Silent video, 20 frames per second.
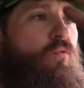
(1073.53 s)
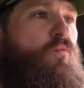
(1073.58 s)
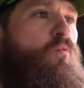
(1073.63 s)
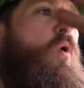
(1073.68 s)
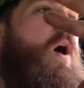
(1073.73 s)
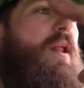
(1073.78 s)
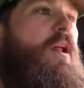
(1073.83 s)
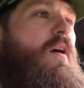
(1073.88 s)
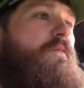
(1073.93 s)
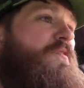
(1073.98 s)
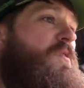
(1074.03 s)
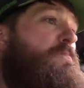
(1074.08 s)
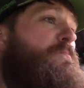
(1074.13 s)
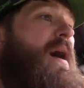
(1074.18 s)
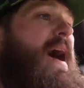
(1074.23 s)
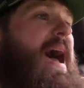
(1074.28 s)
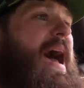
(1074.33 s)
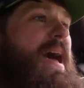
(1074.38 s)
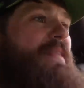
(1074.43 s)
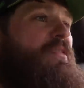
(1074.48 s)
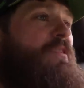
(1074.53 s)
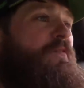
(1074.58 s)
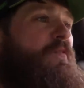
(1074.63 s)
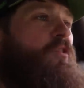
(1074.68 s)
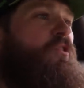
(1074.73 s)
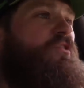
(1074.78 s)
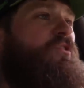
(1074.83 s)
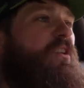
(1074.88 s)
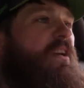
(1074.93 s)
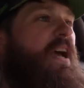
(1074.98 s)
Right off the bat, the
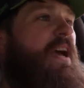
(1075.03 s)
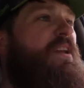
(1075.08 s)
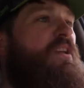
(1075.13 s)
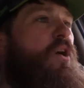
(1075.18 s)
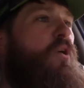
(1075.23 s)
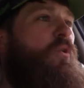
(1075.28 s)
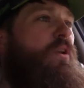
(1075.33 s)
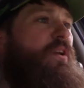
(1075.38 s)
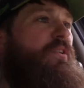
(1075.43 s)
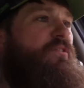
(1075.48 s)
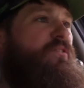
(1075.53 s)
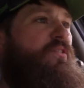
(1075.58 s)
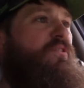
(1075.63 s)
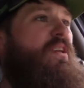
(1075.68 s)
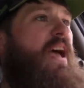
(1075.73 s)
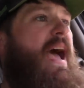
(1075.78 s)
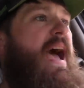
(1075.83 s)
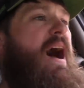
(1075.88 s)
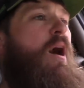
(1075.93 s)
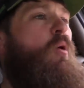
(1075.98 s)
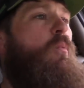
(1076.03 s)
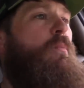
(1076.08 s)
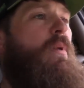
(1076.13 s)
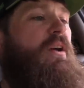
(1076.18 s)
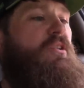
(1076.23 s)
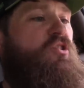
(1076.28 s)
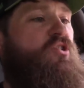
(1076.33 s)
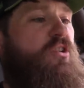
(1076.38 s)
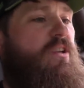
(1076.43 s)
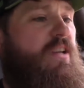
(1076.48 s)
first thing I notice is how
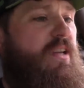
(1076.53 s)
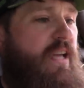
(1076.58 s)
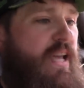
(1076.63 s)
much